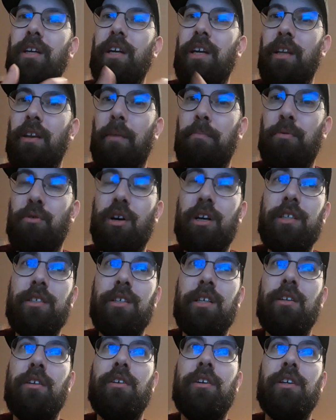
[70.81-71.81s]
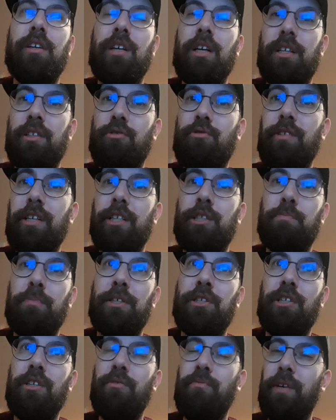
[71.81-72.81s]
in abroad, in another country,
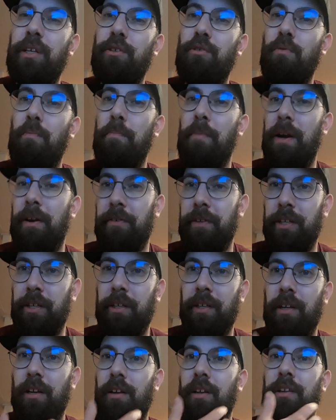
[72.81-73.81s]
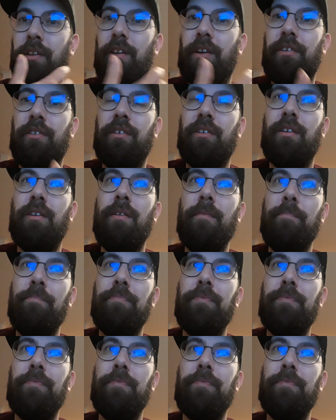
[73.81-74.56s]
especially when you're marrying another